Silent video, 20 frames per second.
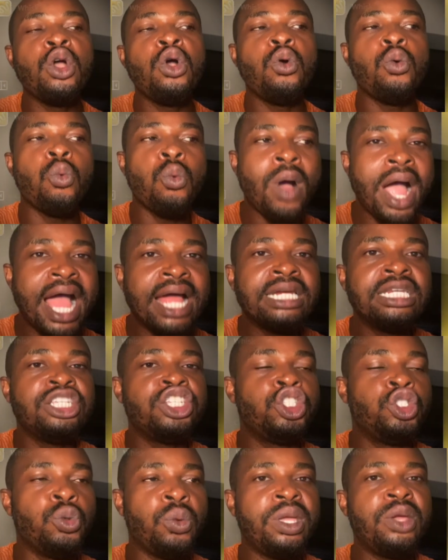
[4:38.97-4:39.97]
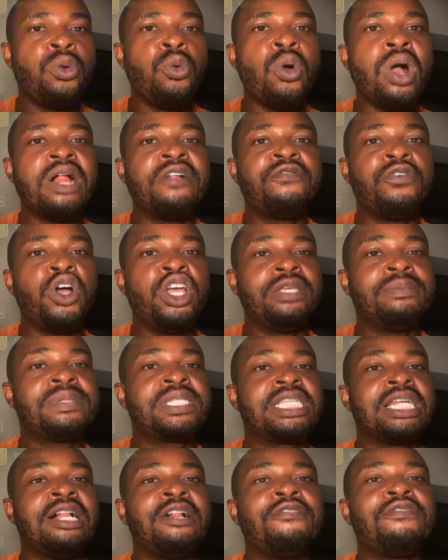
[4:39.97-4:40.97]
One is doing well for
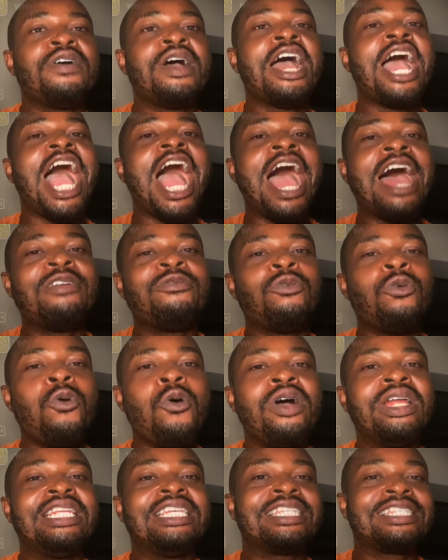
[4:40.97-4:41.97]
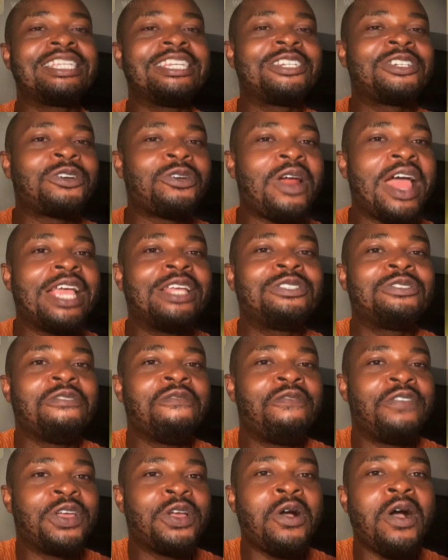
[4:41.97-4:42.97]
himself and one is still trying to
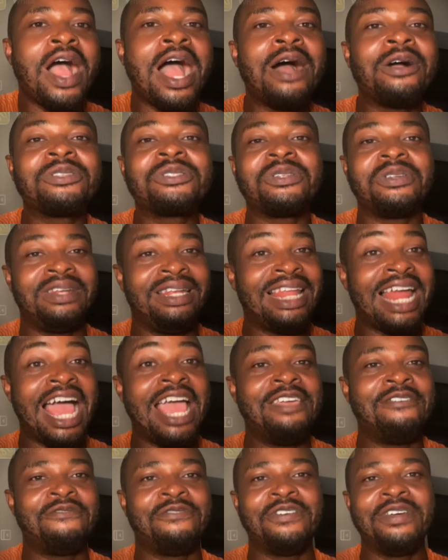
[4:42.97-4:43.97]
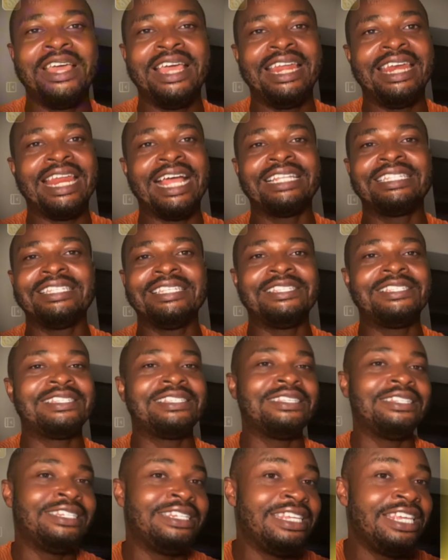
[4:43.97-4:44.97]
figure out life. That
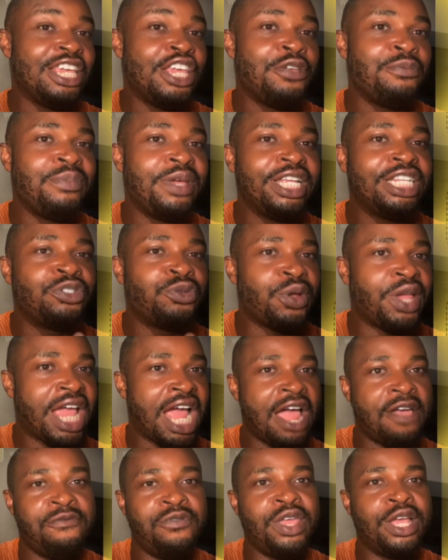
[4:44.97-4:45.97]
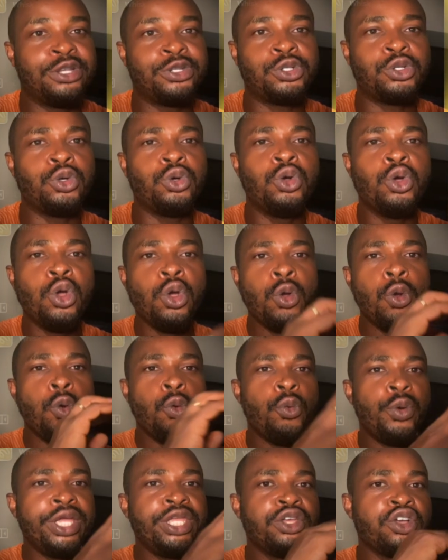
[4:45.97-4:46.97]
is the image we have here. So
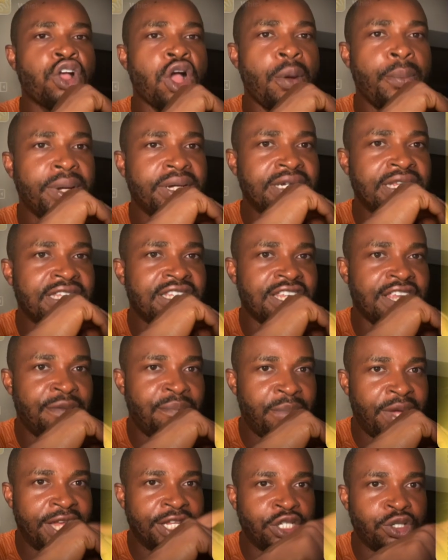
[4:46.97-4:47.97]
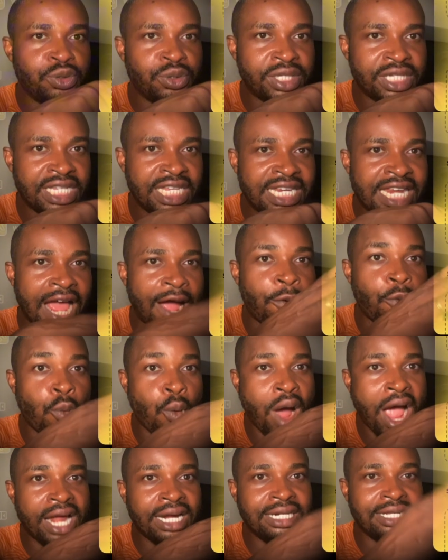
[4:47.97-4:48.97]
when you come on this image, you see that
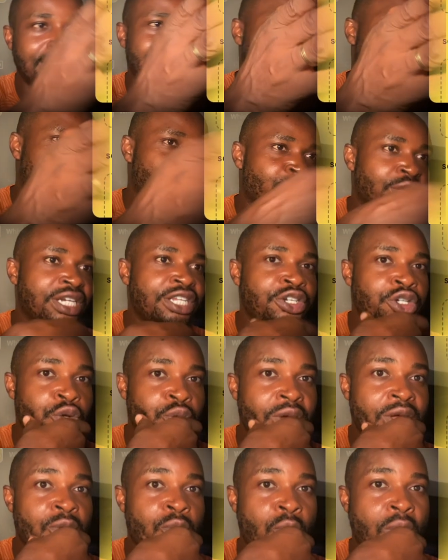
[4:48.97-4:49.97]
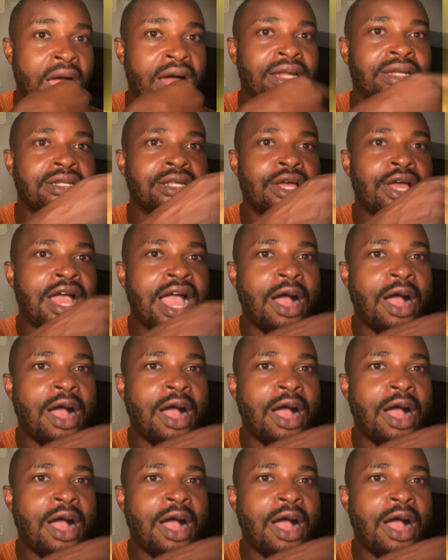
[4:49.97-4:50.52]
one is actually doing well.